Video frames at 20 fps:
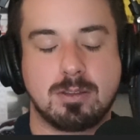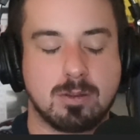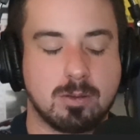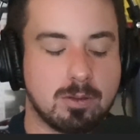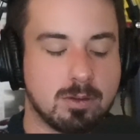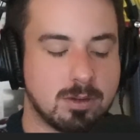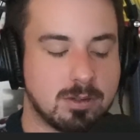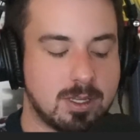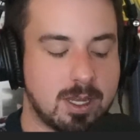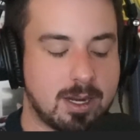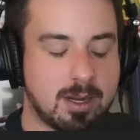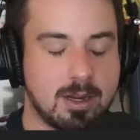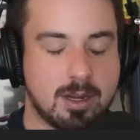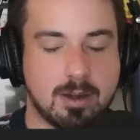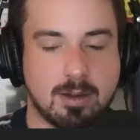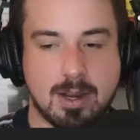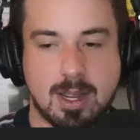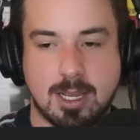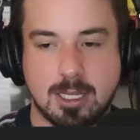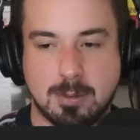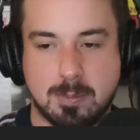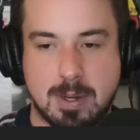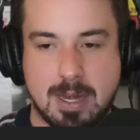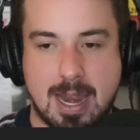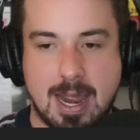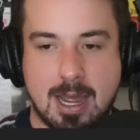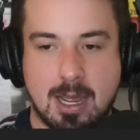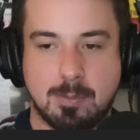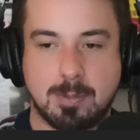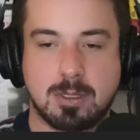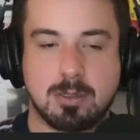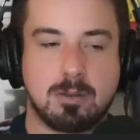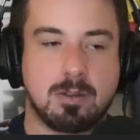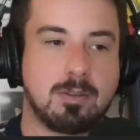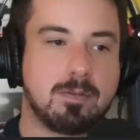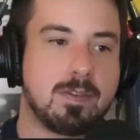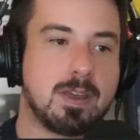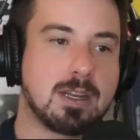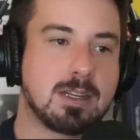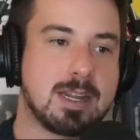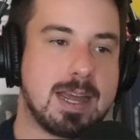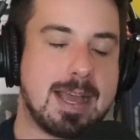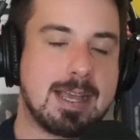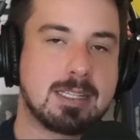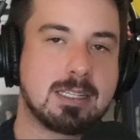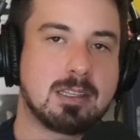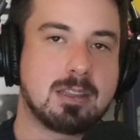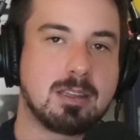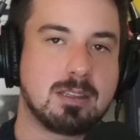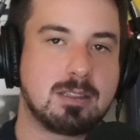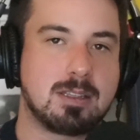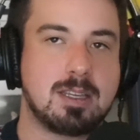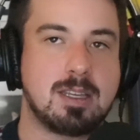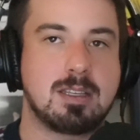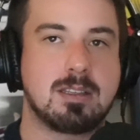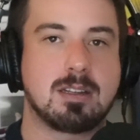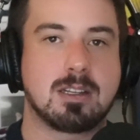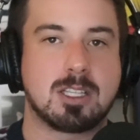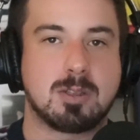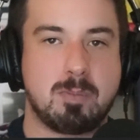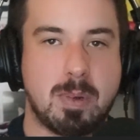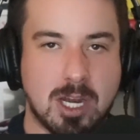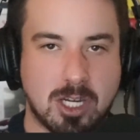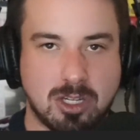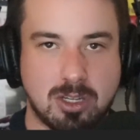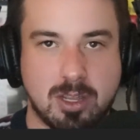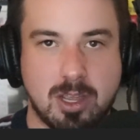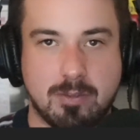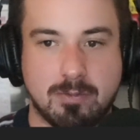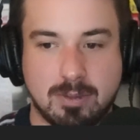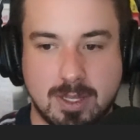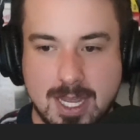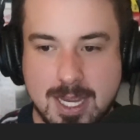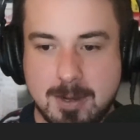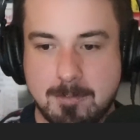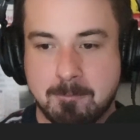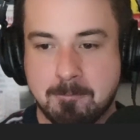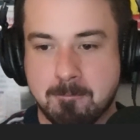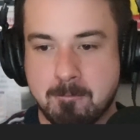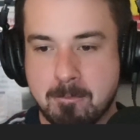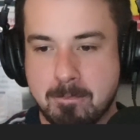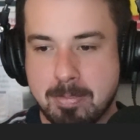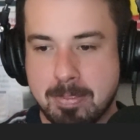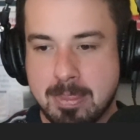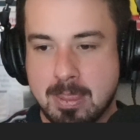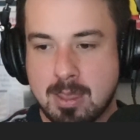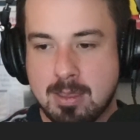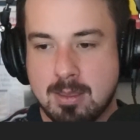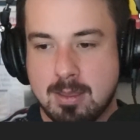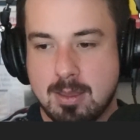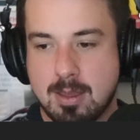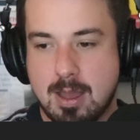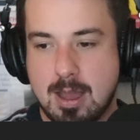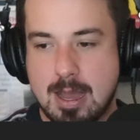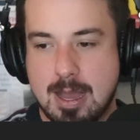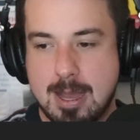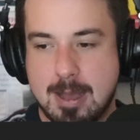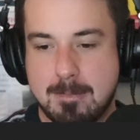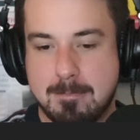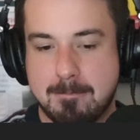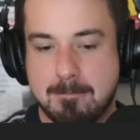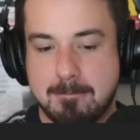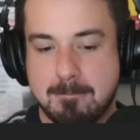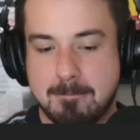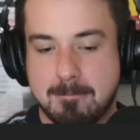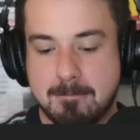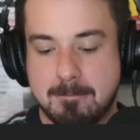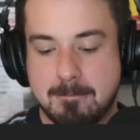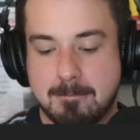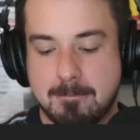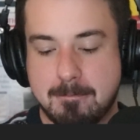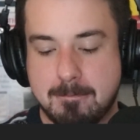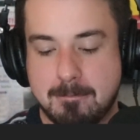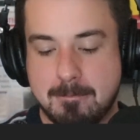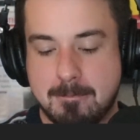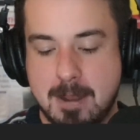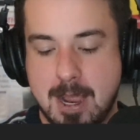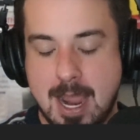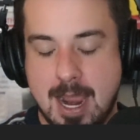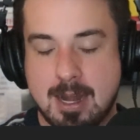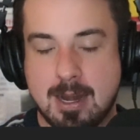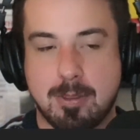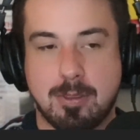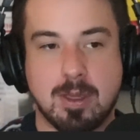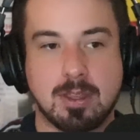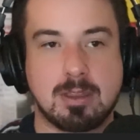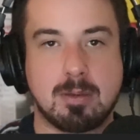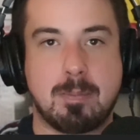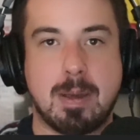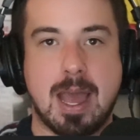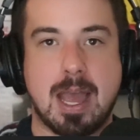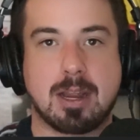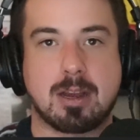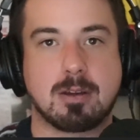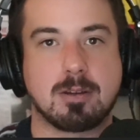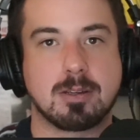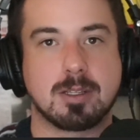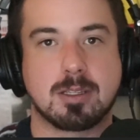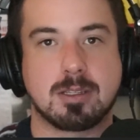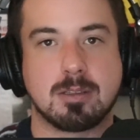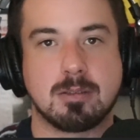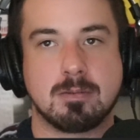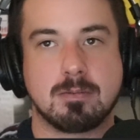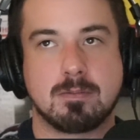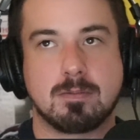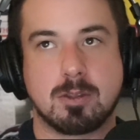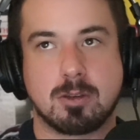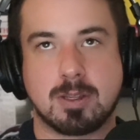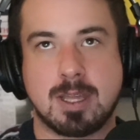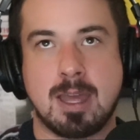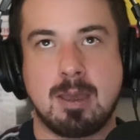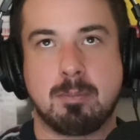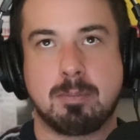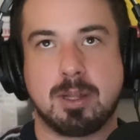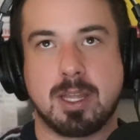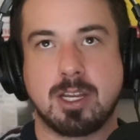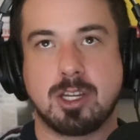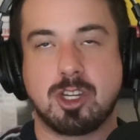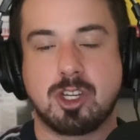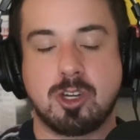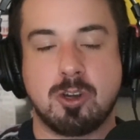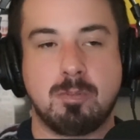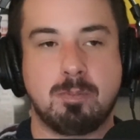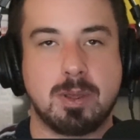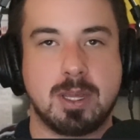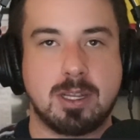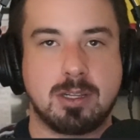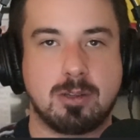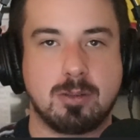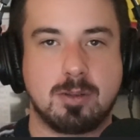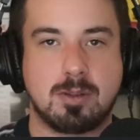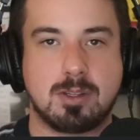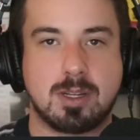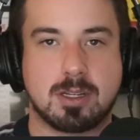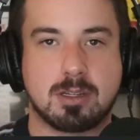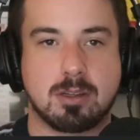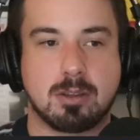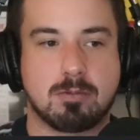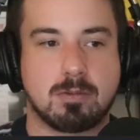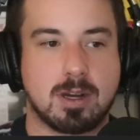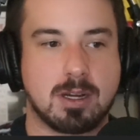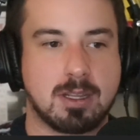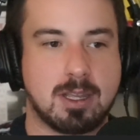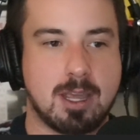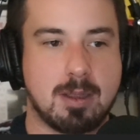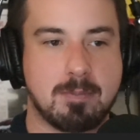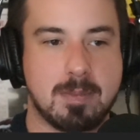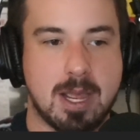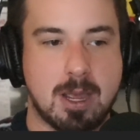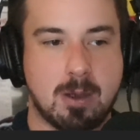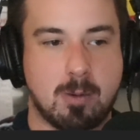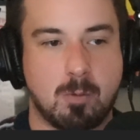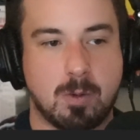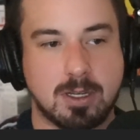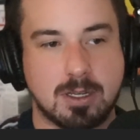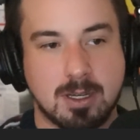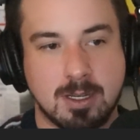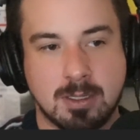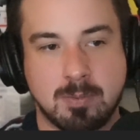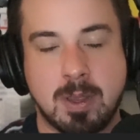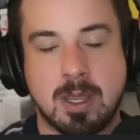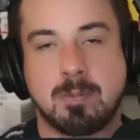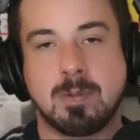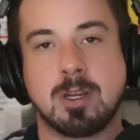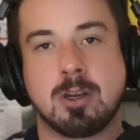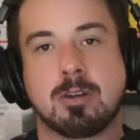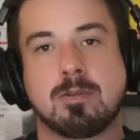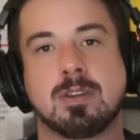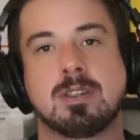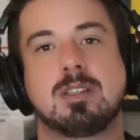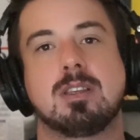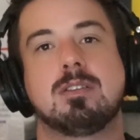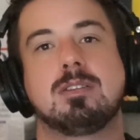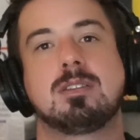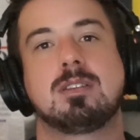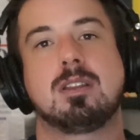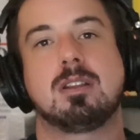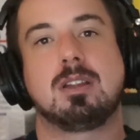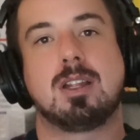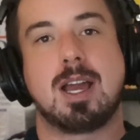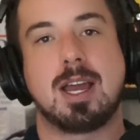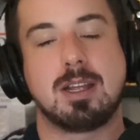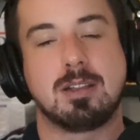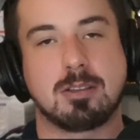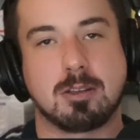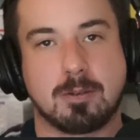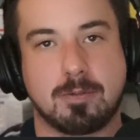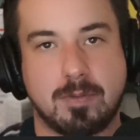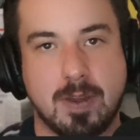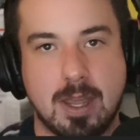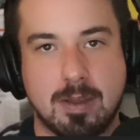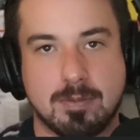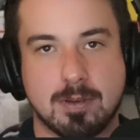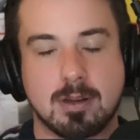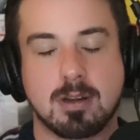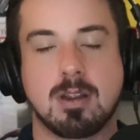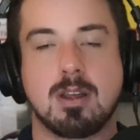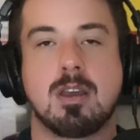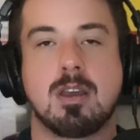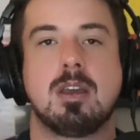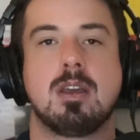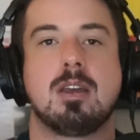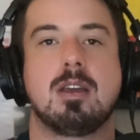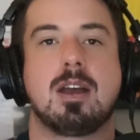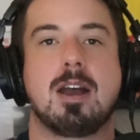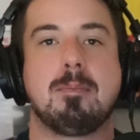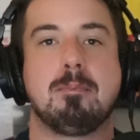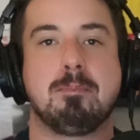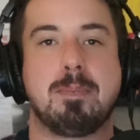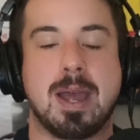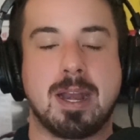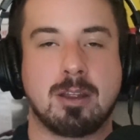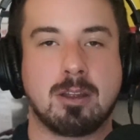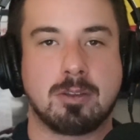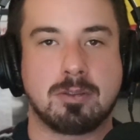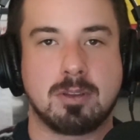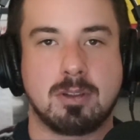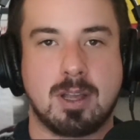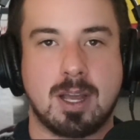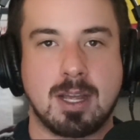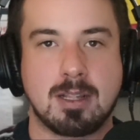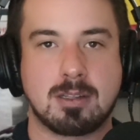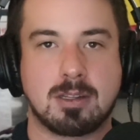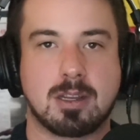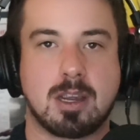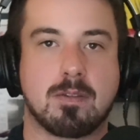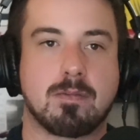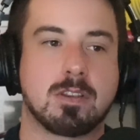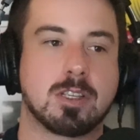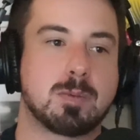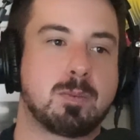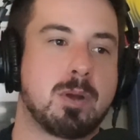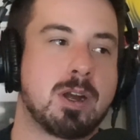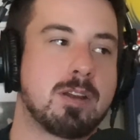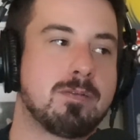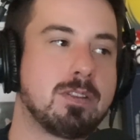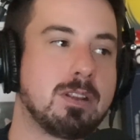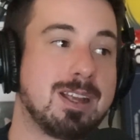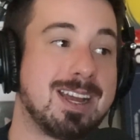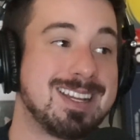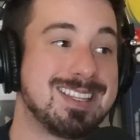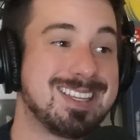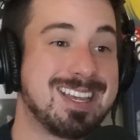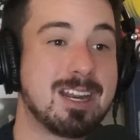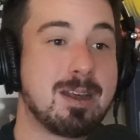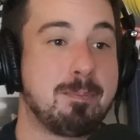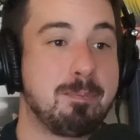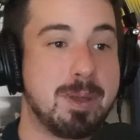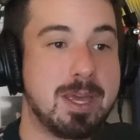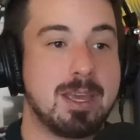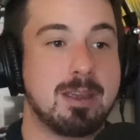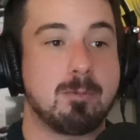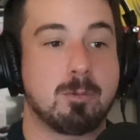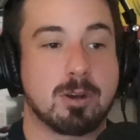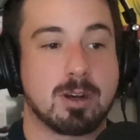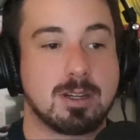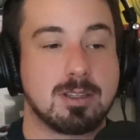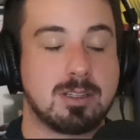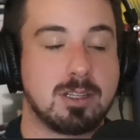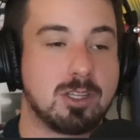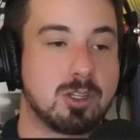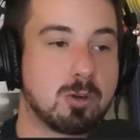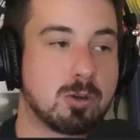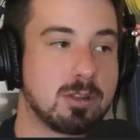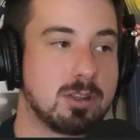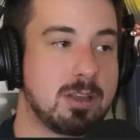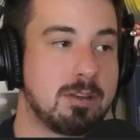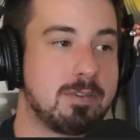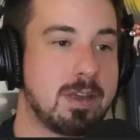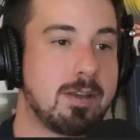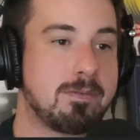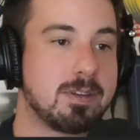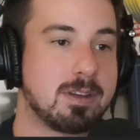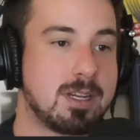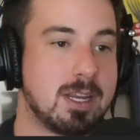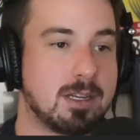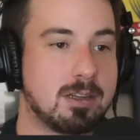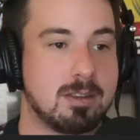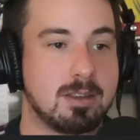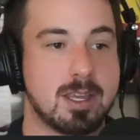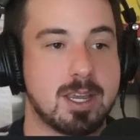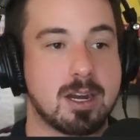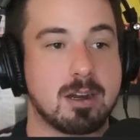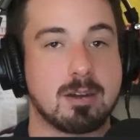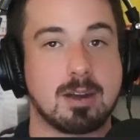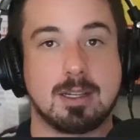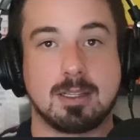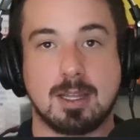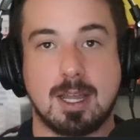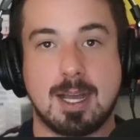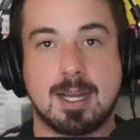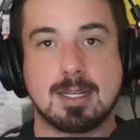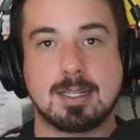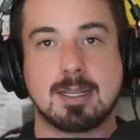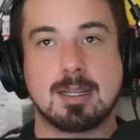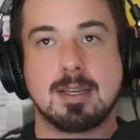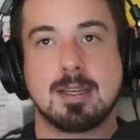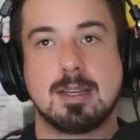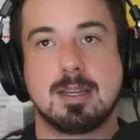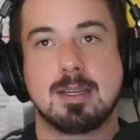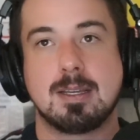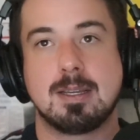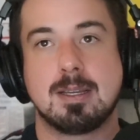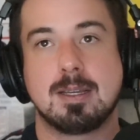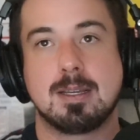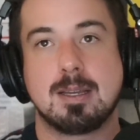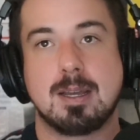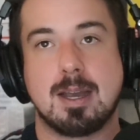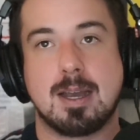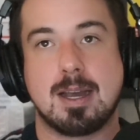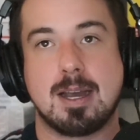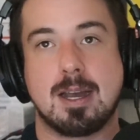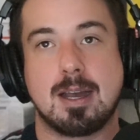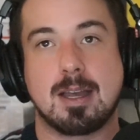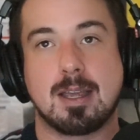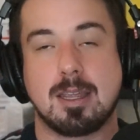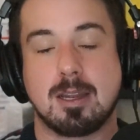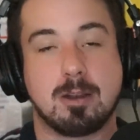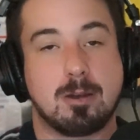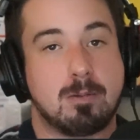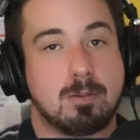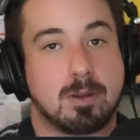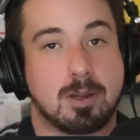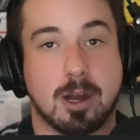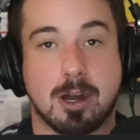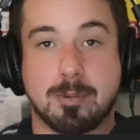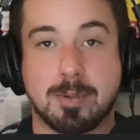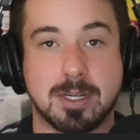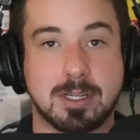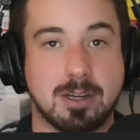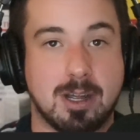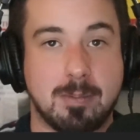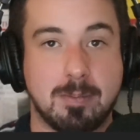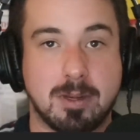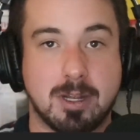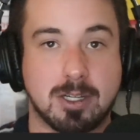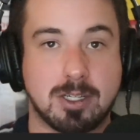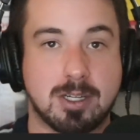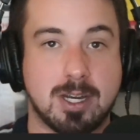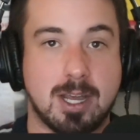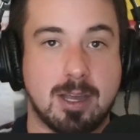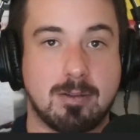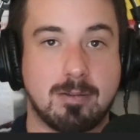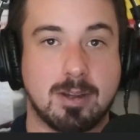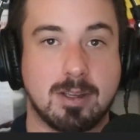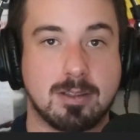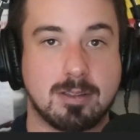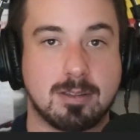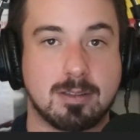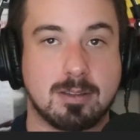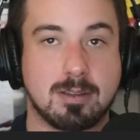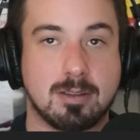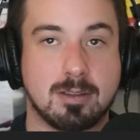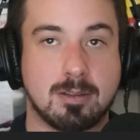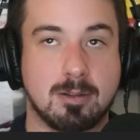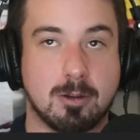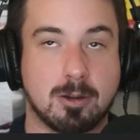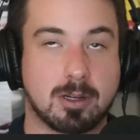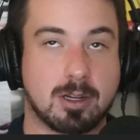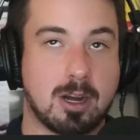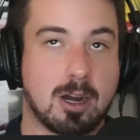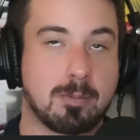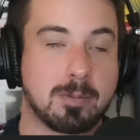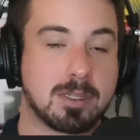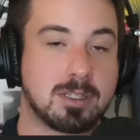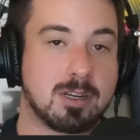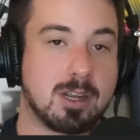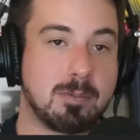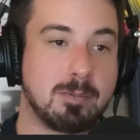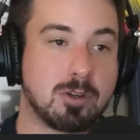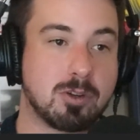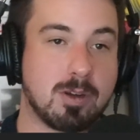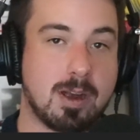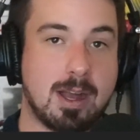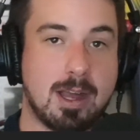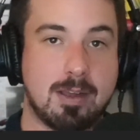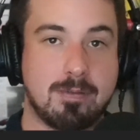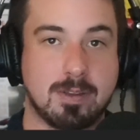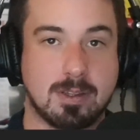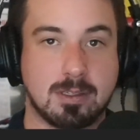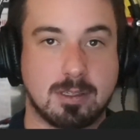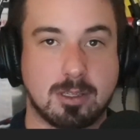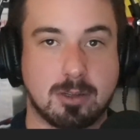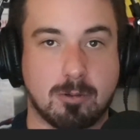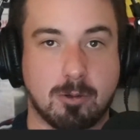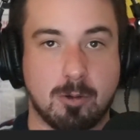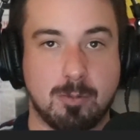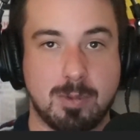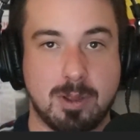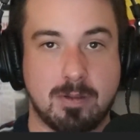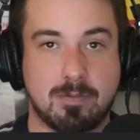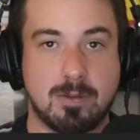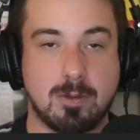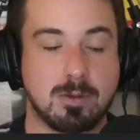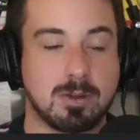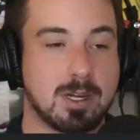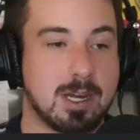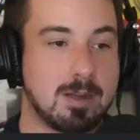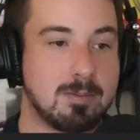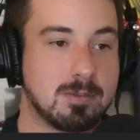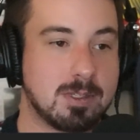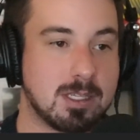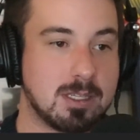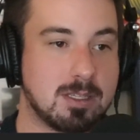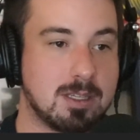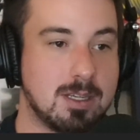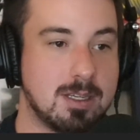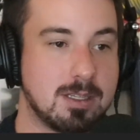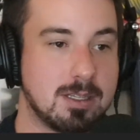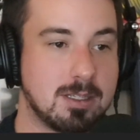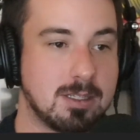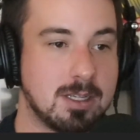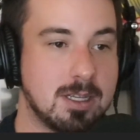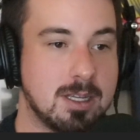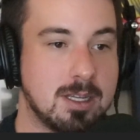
So their secondary has been absolutely fantastic this season, especially of late. And I think the Packers, their game plan should be to stick to the run game. Now, what does make me nervous is the Lions are favored. I'm betting on the Lions to cover the spread. If the Lions get up big, we're going to see Jordan Love have to take to the air a lot. Garbage time garbage time drive has screwed me a few times this season.